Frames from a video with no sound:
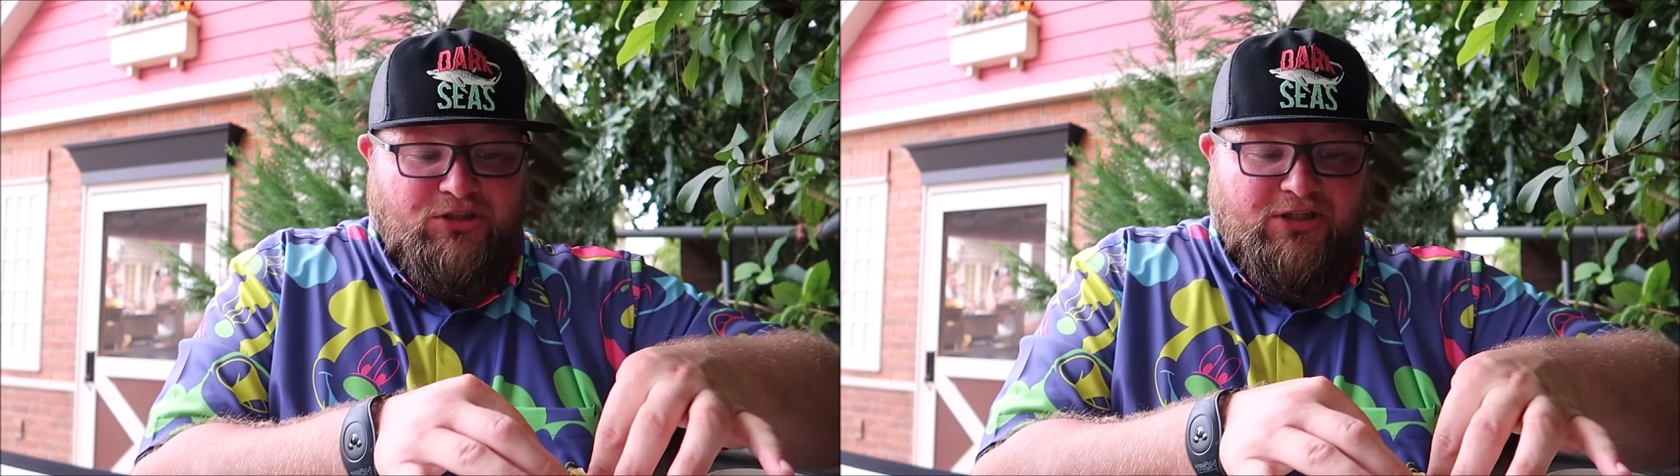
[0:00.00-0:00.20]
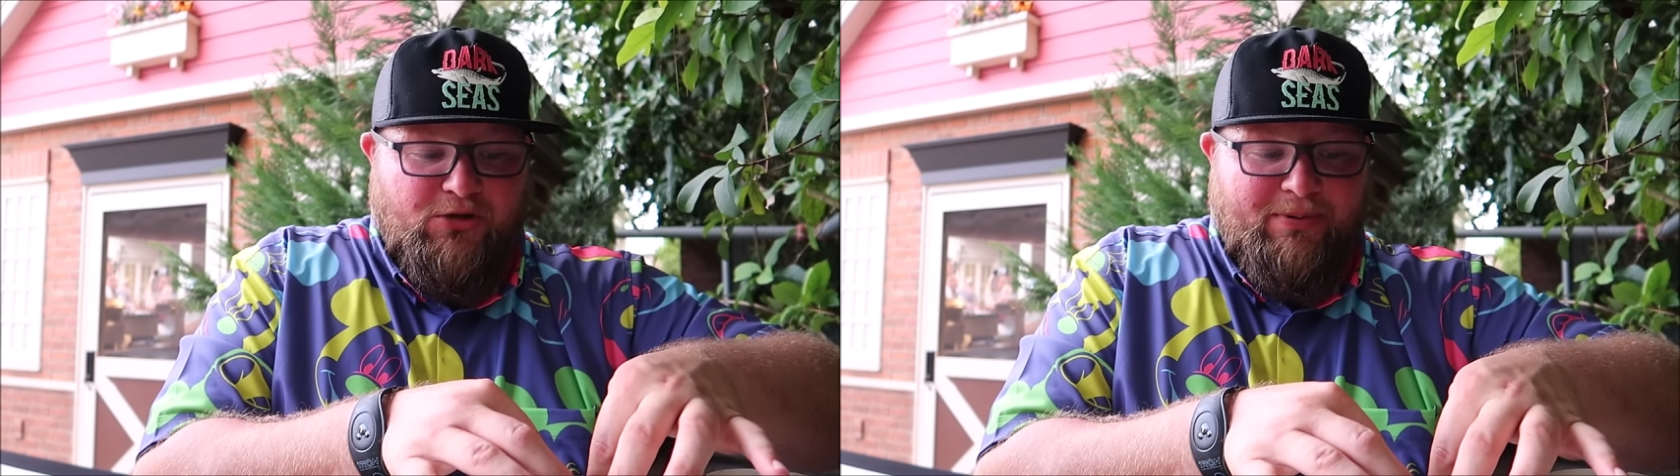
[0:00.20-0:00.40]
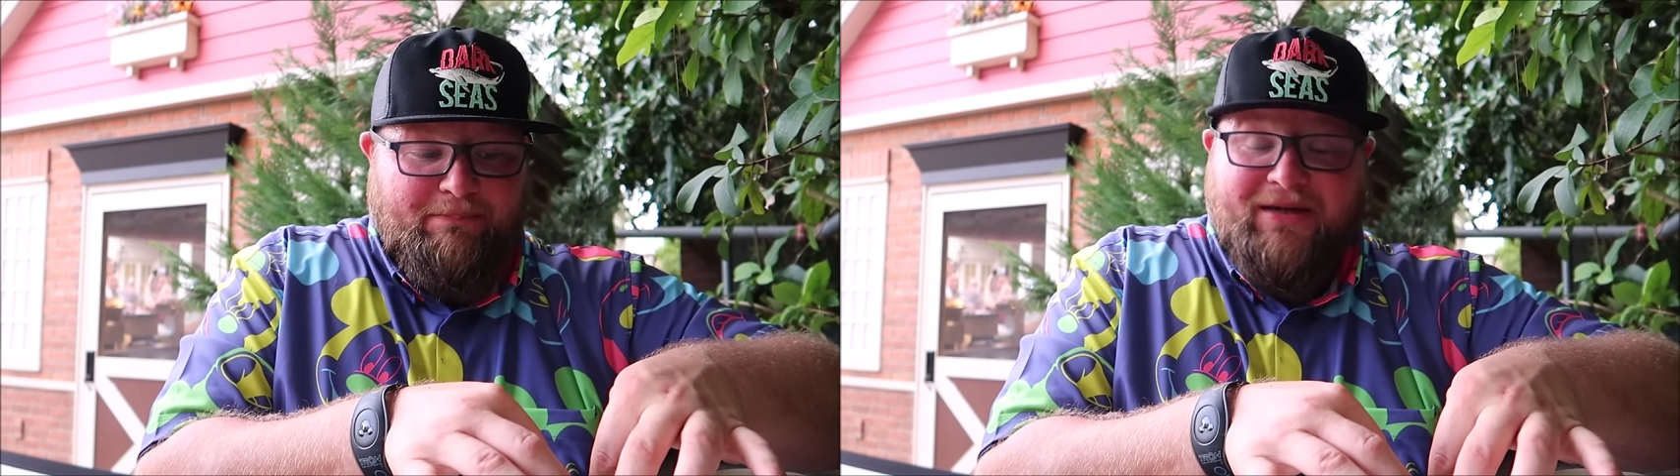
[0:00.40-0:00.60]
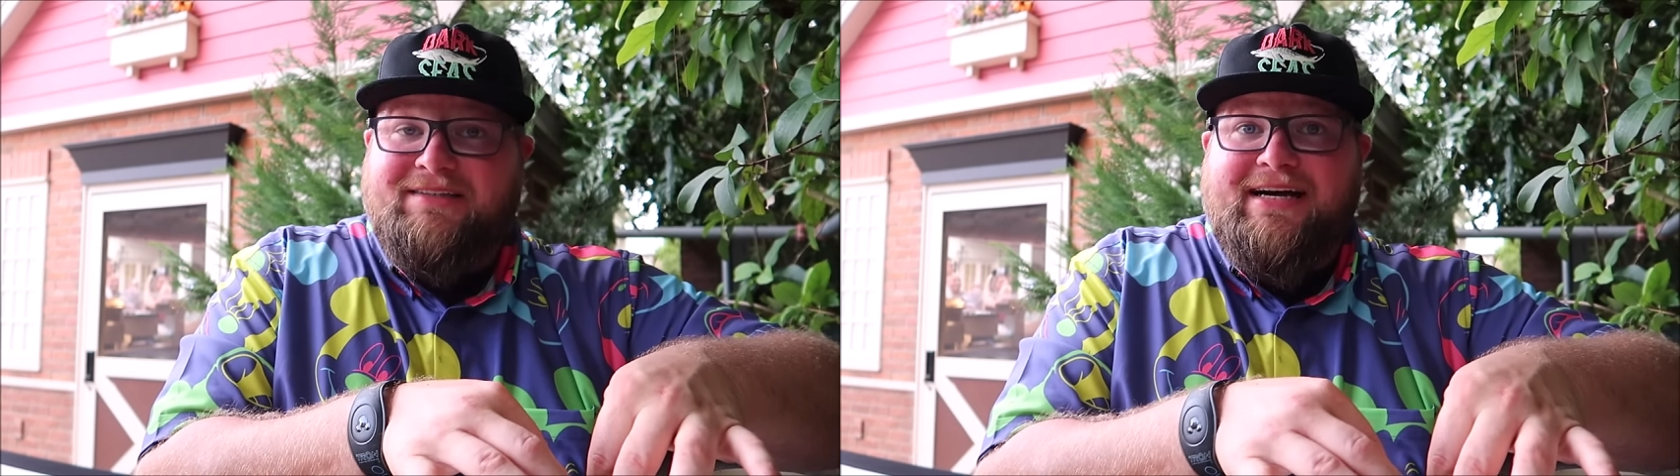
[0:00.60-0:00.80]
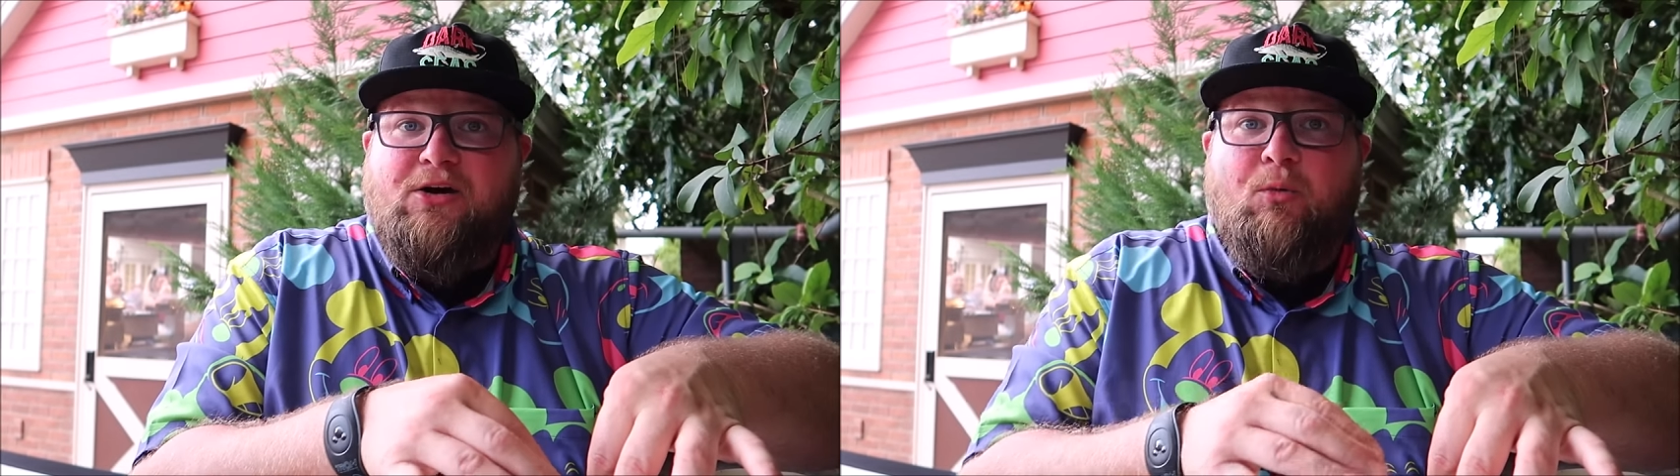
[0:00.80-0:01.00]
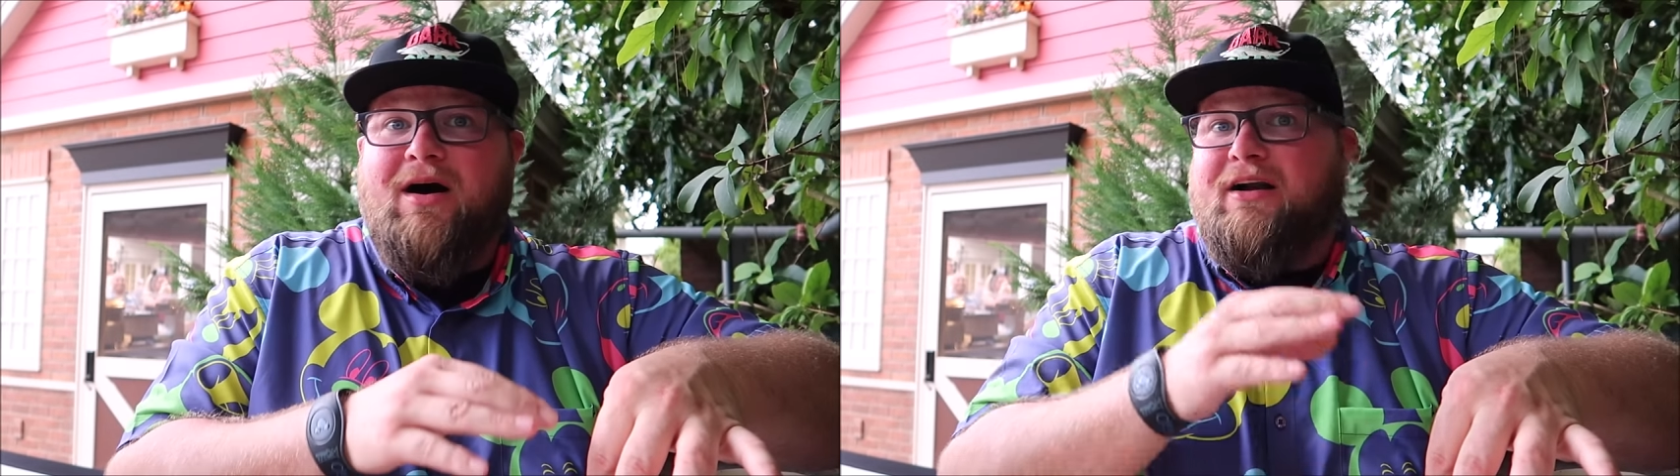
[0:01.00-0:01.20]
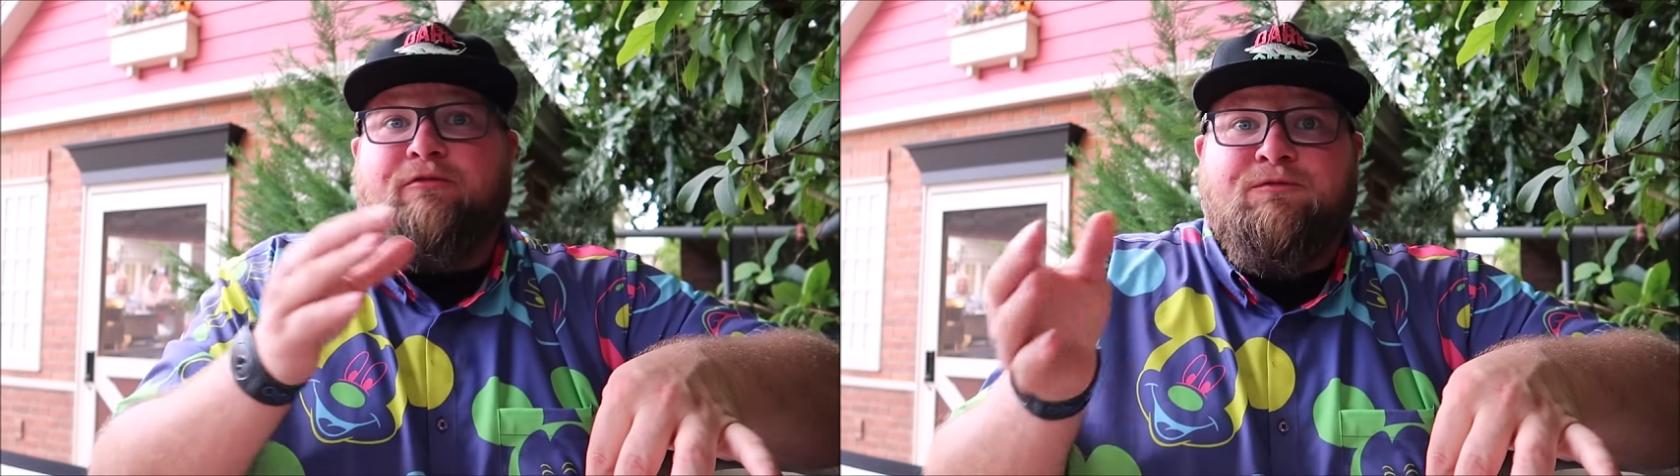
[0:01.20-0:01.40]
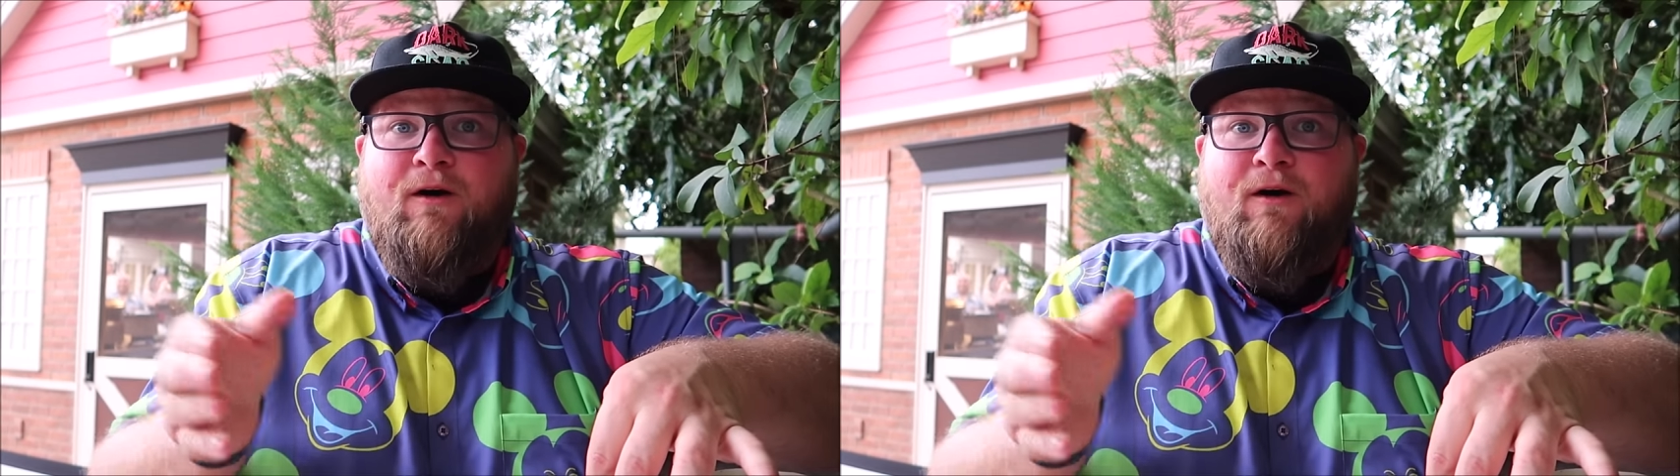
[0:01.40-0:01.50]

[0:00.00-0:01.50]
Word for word: a little bit because I don't want it